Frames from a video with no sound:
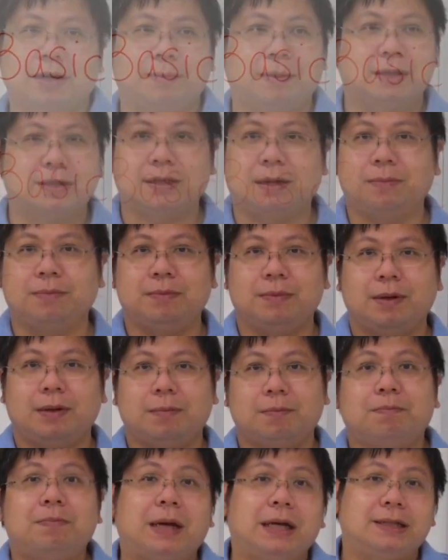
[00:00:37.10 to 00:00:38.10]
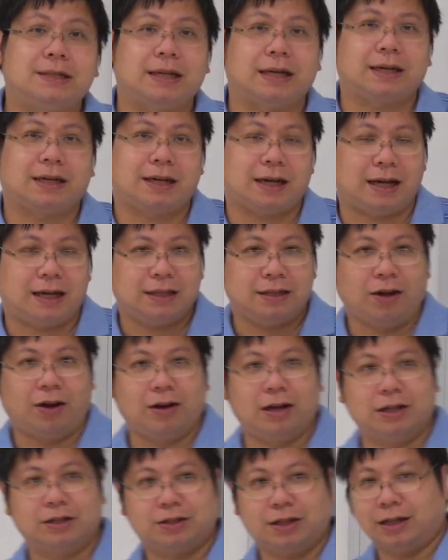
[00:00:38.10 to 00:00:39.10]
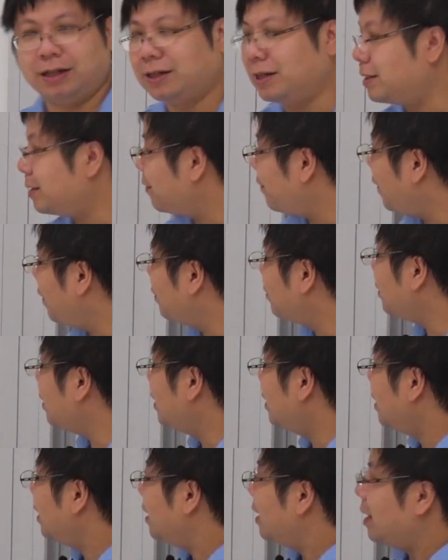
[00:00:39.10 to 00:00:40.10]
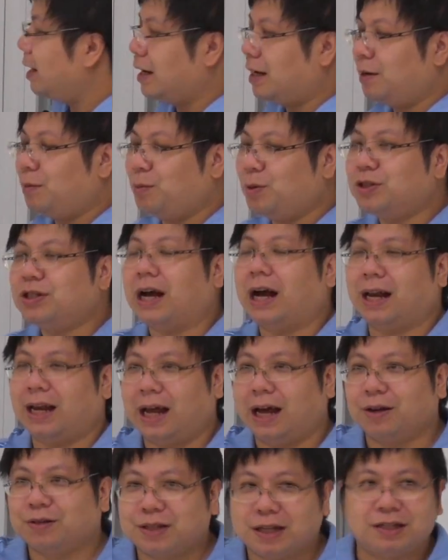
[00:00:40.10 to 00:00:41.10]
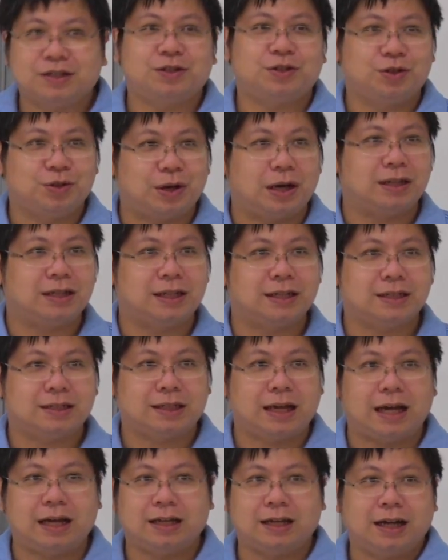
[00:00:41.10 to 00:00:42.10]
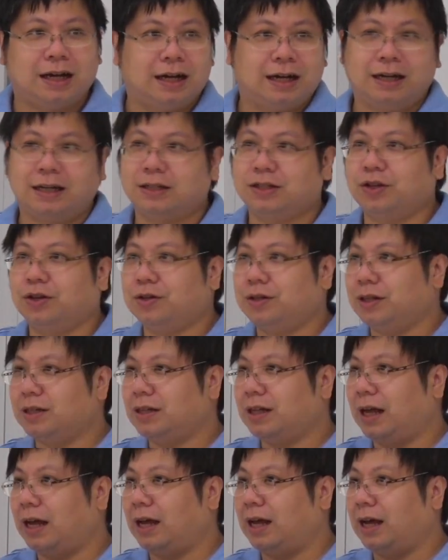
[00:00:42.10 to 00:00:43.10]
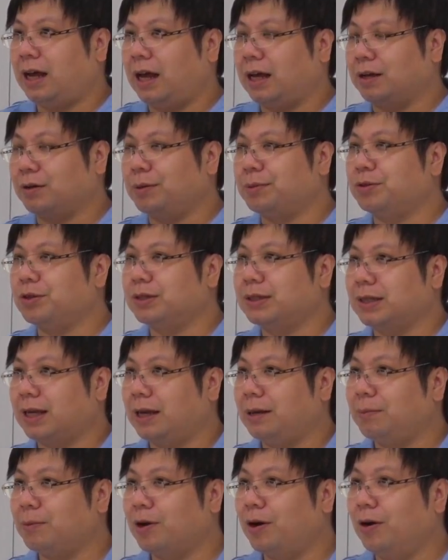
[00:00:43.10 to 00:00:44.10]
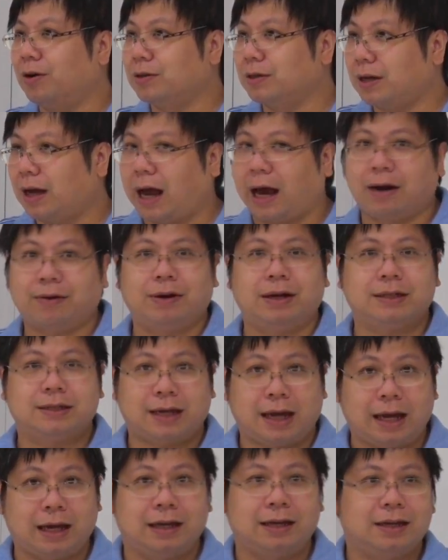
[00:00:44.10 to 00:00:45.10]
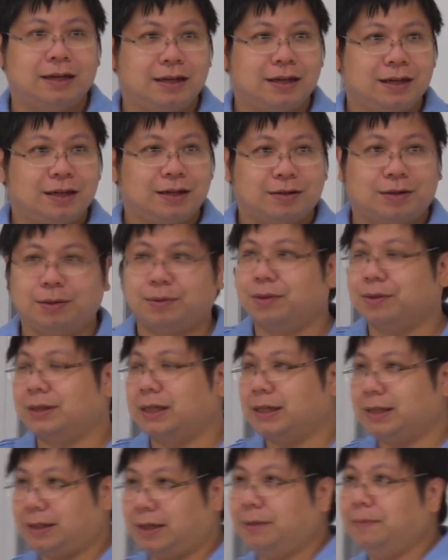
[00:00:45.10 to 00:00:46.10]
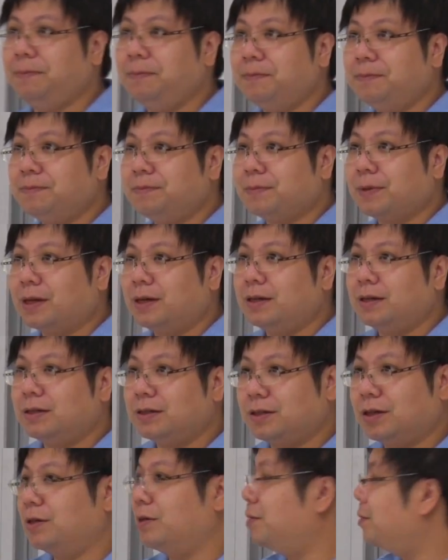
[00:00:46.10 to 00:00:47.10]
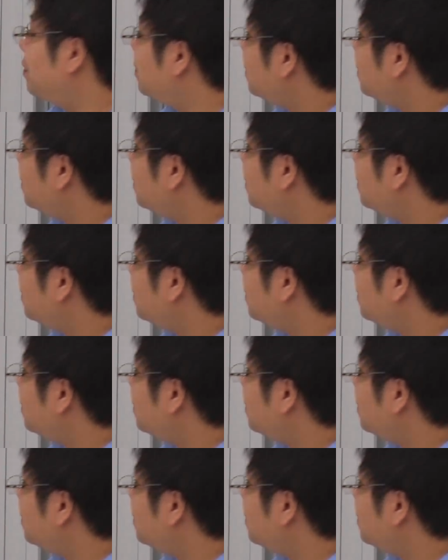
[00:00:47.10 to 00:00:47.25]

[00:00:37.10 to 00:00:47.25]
about some basic knowledge in this field, which allows us to understand a certain encryption scheme called RSA crypto system. So